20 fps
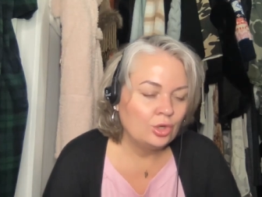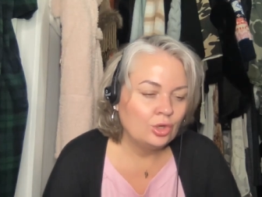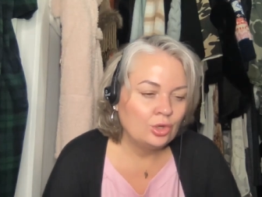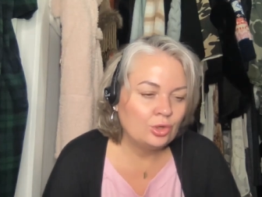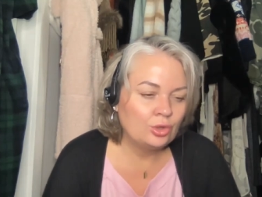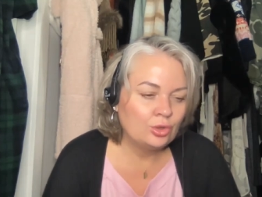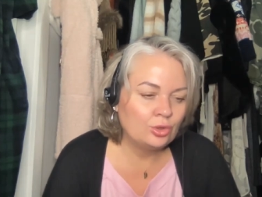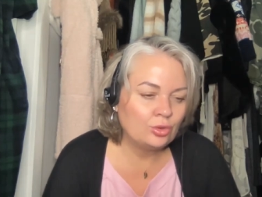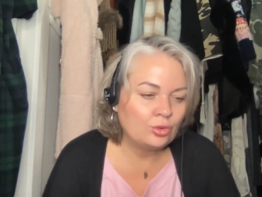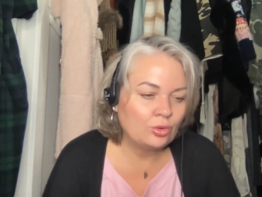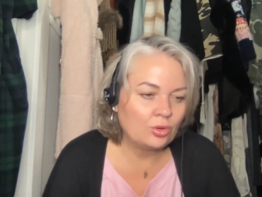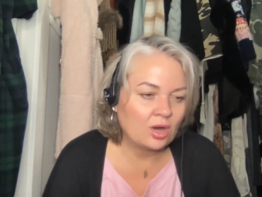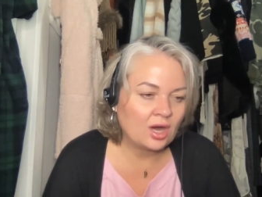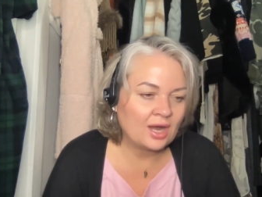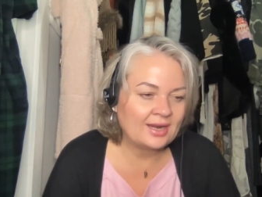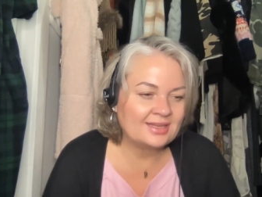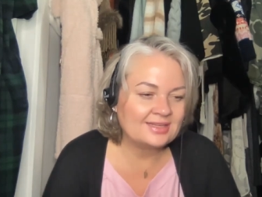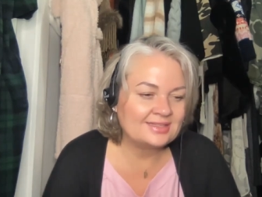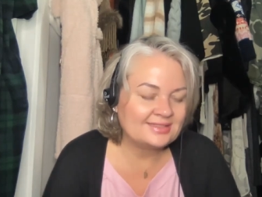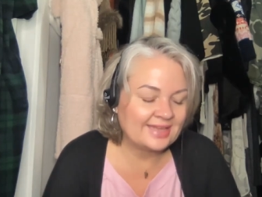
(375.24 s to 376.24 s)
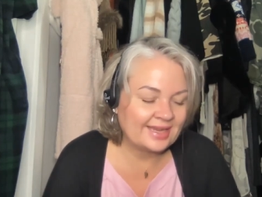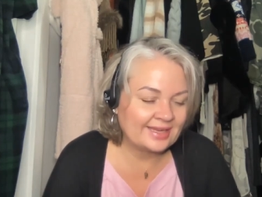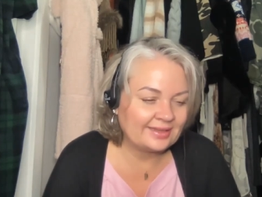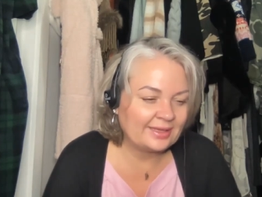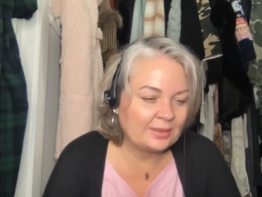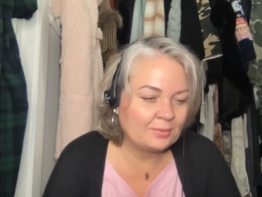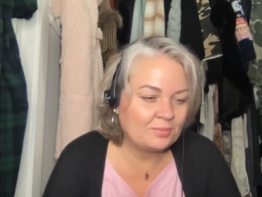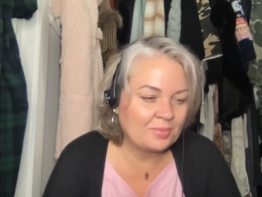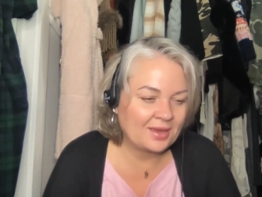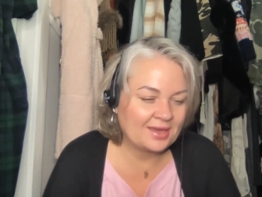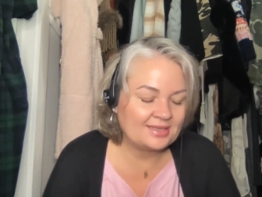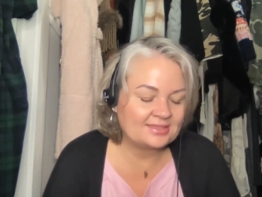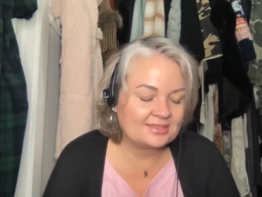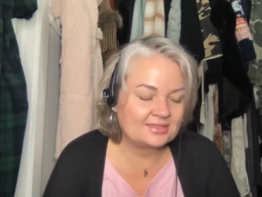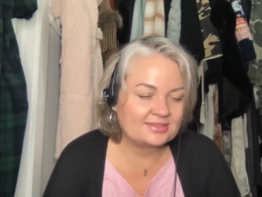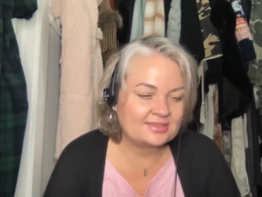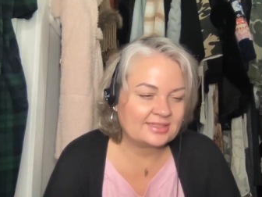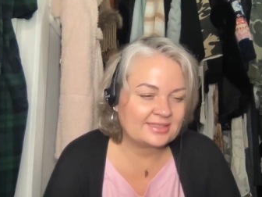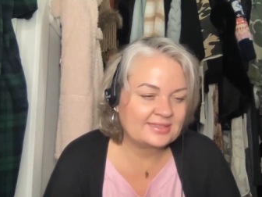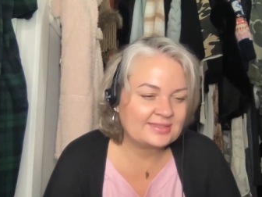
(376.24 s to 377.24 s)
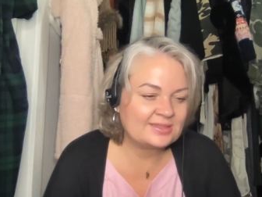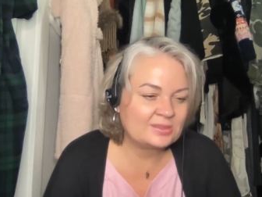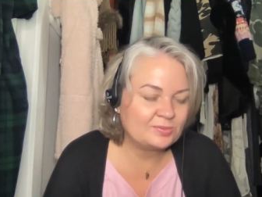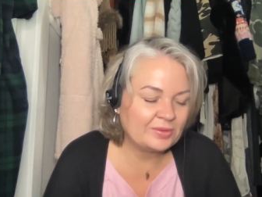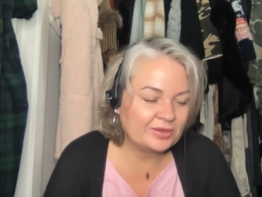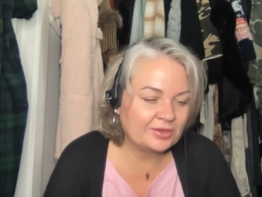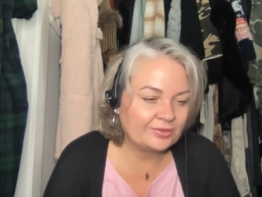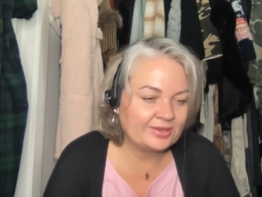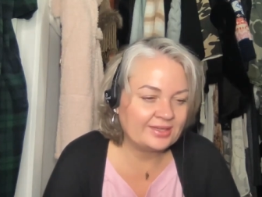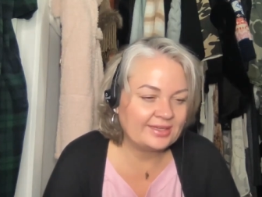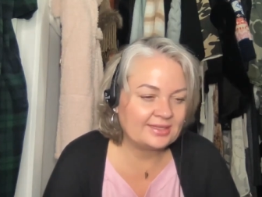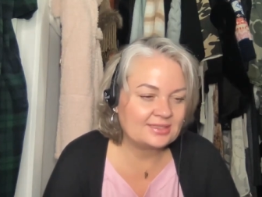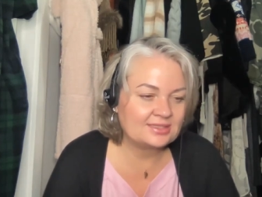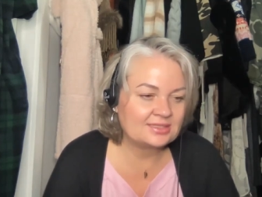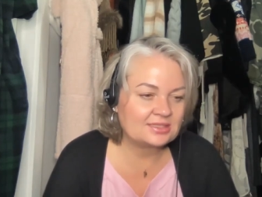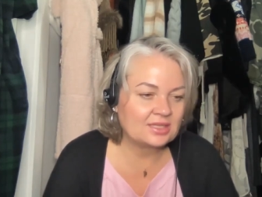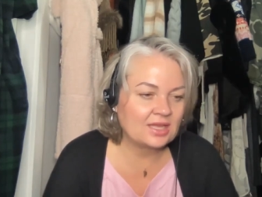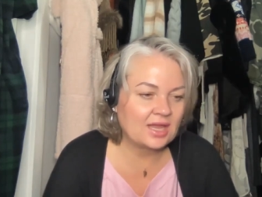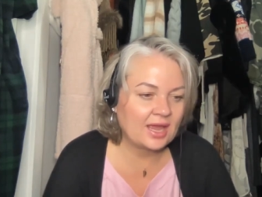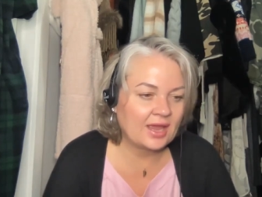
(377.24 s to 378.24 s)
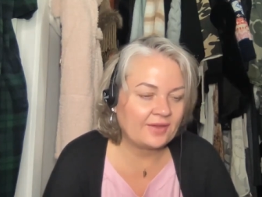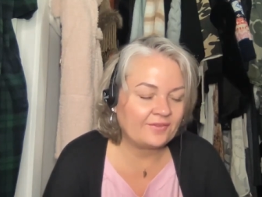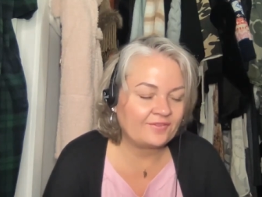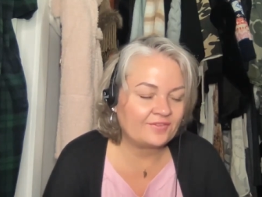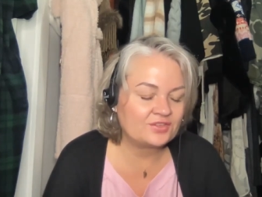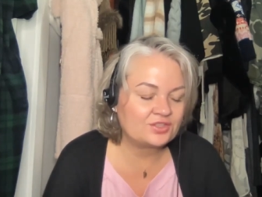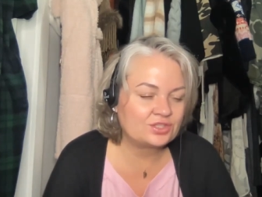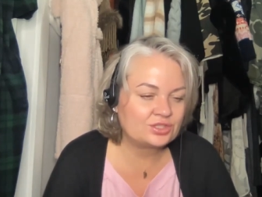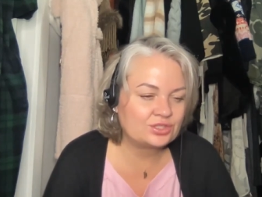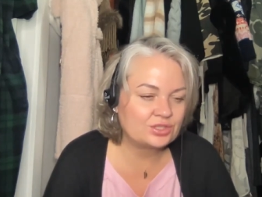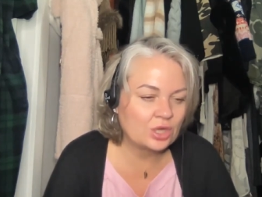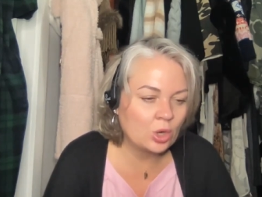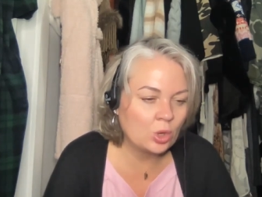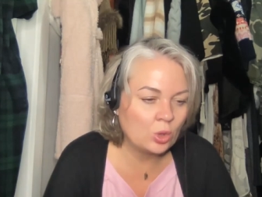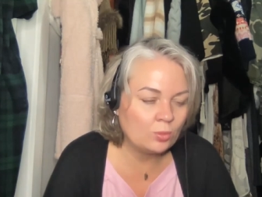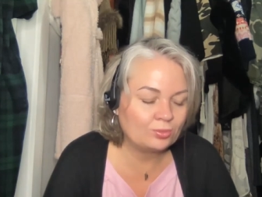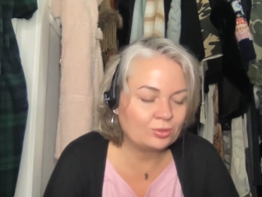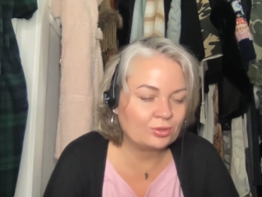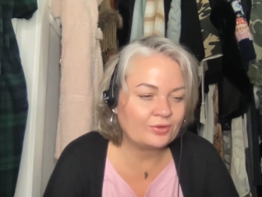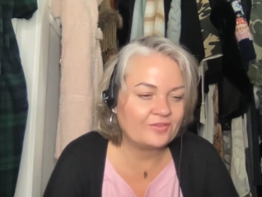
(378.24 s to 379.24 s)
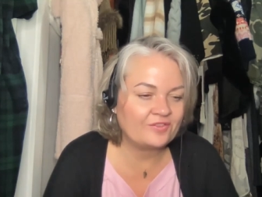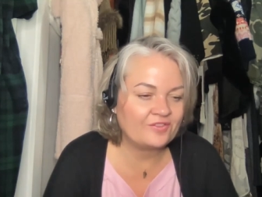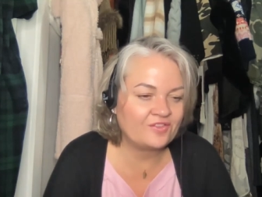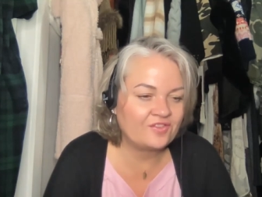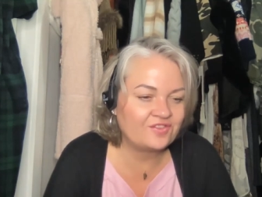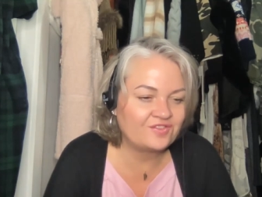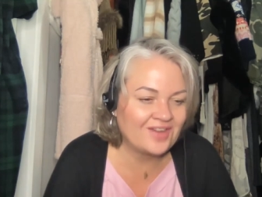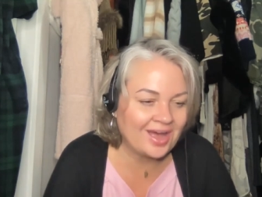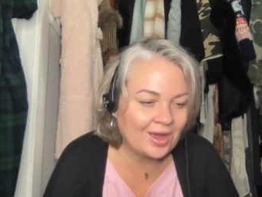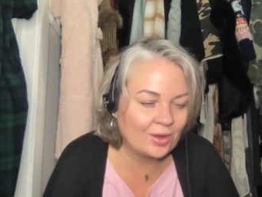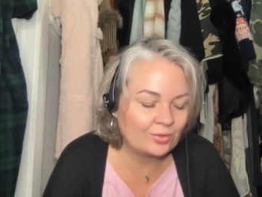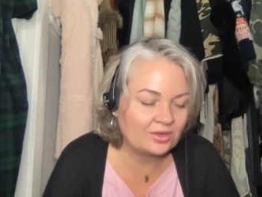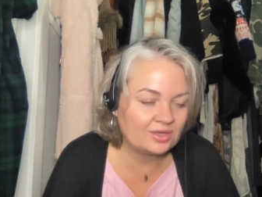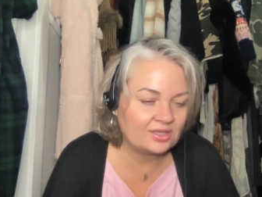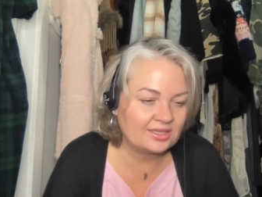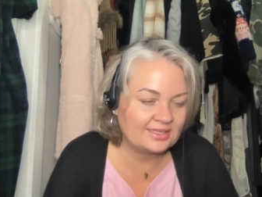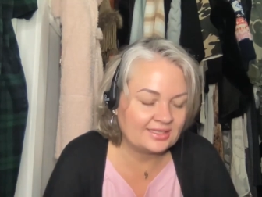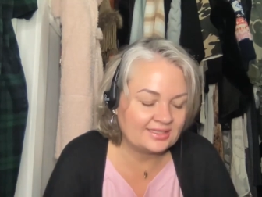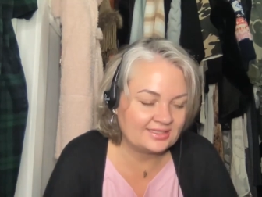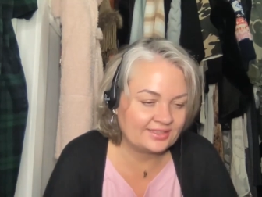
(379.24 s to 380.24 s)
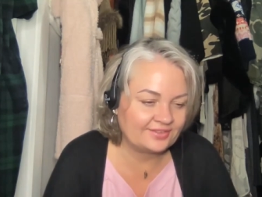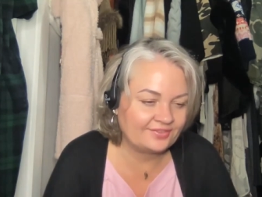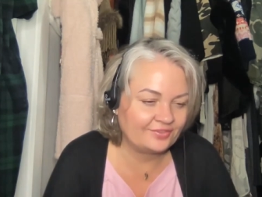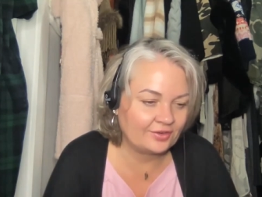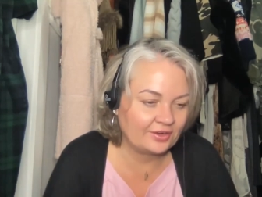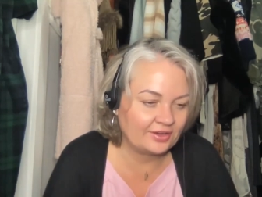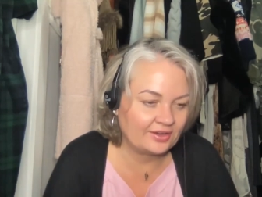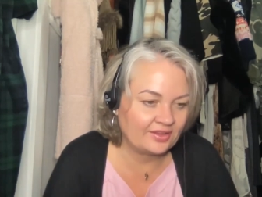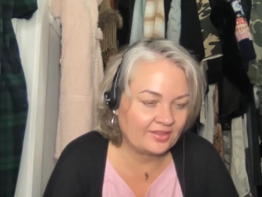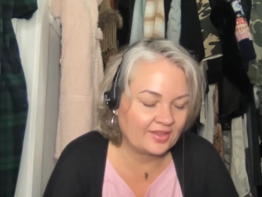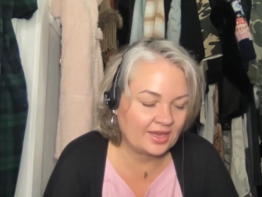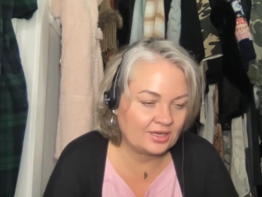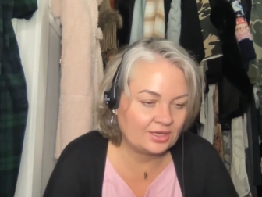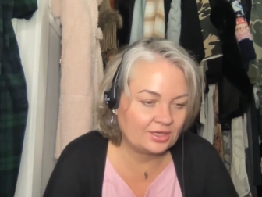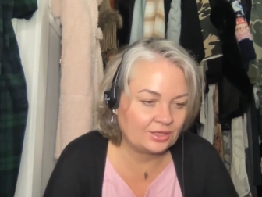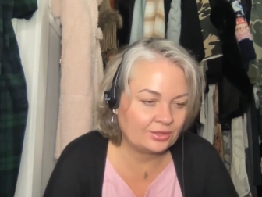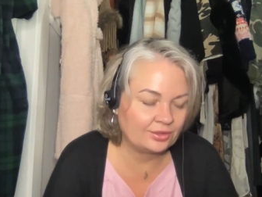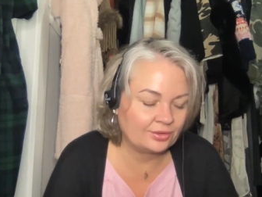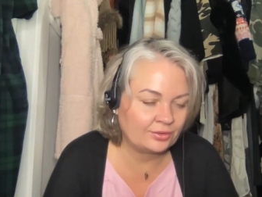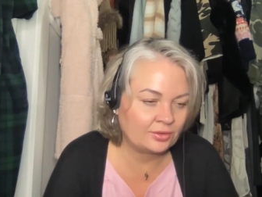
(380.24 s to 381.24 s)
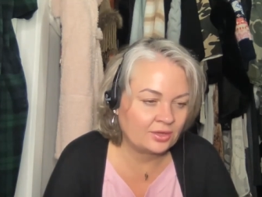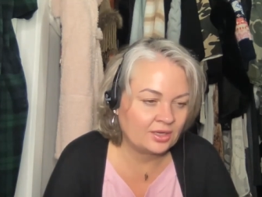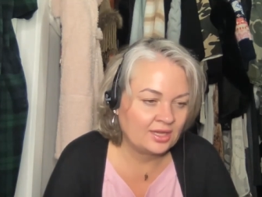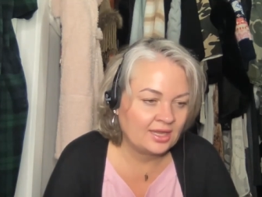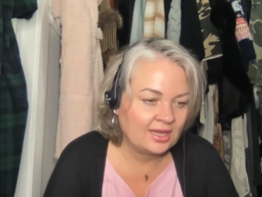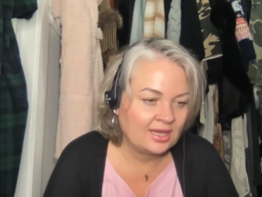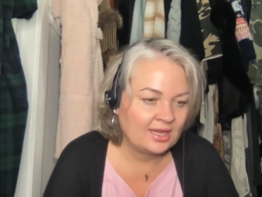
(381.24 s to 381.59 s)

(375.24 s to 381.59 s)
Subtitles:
who, on a daily basis, experience life so profoundly different than you